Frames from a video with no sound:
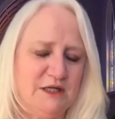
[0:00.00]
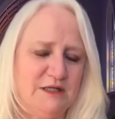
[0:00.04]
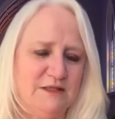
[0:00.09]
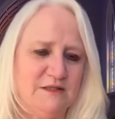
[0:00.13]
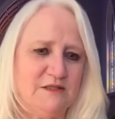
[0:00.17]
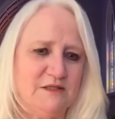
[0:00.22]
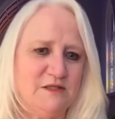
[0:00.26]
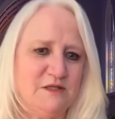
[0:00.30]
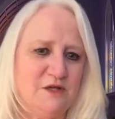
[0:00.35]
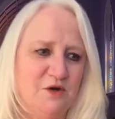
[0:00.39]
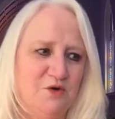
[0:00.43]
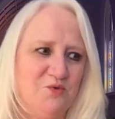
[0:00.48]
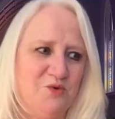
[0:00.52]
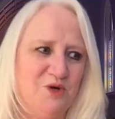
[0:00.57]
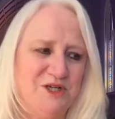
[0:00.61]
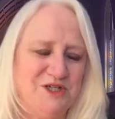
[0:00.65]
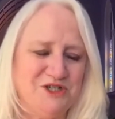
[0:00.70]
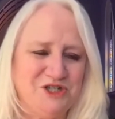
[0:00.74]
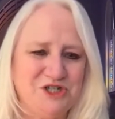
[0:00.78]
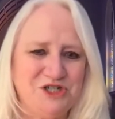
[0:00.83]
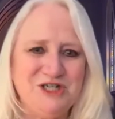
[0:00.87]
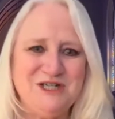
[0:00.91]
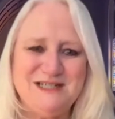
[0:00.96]
And so what
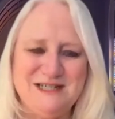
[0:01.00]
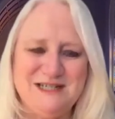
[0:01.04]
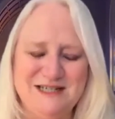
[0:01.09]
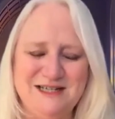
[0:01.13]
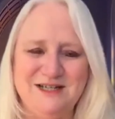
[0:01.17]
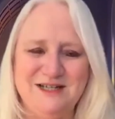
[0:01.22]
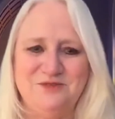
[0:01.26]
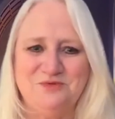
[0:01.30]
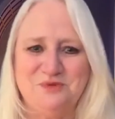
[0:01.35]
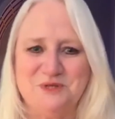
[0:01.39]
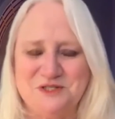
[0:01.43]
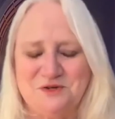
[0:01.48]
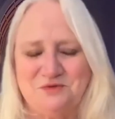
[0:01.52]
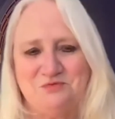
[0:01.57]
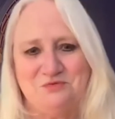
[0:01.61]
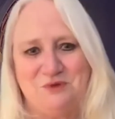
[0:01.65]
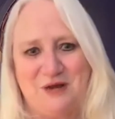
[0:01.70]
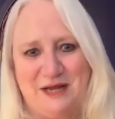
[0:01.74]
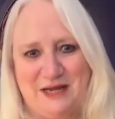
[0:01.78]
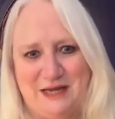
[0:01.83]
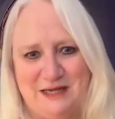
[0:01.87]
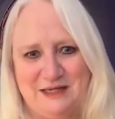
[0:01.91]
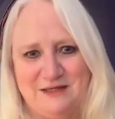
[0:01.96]
she did was
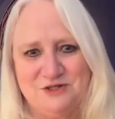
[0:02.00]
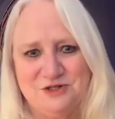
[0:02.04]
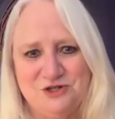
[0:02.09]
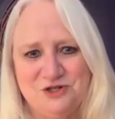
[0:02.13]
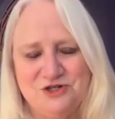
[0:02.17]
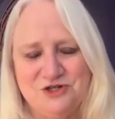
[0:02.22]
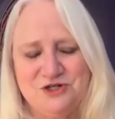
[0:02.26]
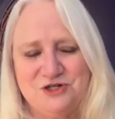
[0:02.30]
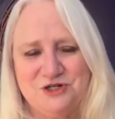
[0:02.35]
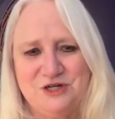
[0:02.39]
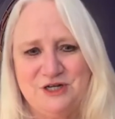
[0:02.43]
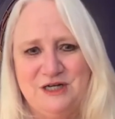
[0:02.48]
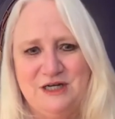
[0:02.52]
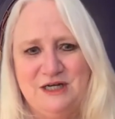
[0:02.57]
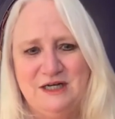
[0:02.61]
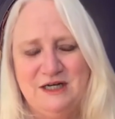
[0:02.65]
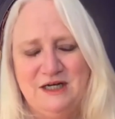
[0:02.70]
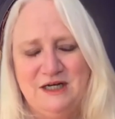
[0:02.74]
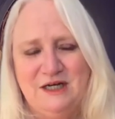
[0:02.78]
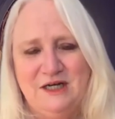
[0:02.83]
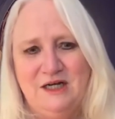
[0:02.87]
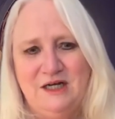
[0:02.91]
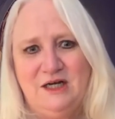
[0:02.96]
arranged
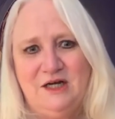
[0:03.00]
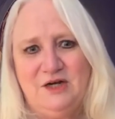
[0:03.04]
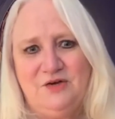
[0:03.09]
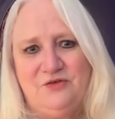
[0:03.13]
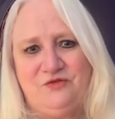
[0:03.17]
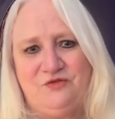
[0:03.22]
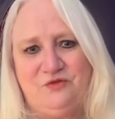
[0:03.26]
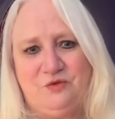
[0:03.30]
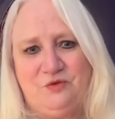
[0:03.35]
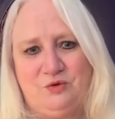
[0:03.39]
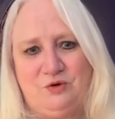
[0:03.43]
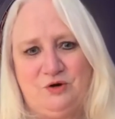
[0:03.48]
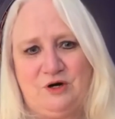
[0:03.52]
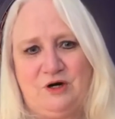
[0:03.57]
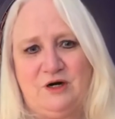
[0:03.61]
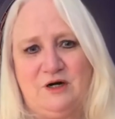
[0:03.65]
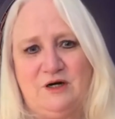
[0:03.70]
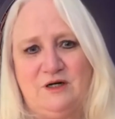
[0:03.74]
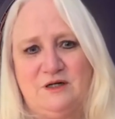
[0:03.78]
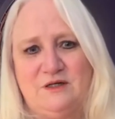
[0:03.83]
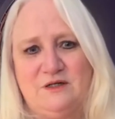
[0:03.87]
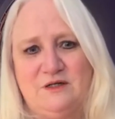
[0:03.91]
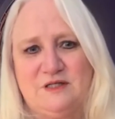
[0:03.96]

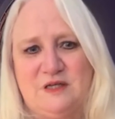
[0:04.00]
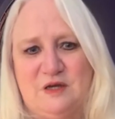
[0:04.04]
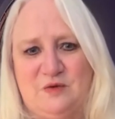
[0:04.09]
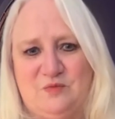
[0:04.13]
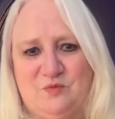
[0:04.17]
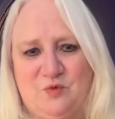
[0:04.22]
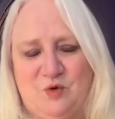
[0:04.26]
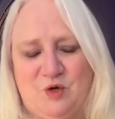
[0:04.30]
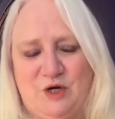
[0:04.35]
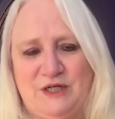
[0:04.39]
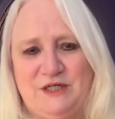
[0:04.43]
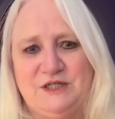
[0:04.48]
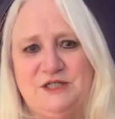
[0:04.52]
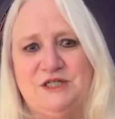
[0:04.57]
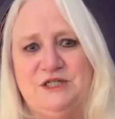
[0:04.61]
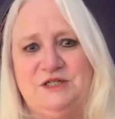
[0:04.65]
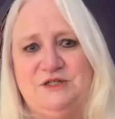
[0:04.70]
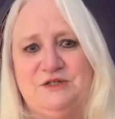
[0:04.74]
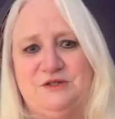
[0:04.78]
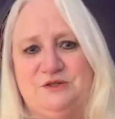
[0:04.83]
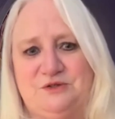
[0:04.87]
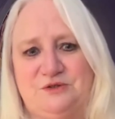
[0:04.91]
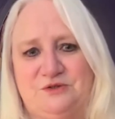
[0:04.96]
for someone
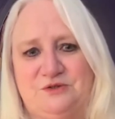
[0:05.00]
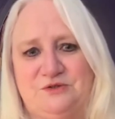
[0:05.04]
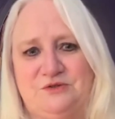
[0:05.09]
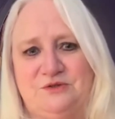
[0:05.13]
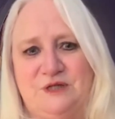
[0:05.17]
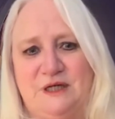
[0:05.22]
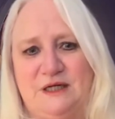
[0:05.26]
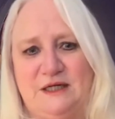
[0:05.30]
to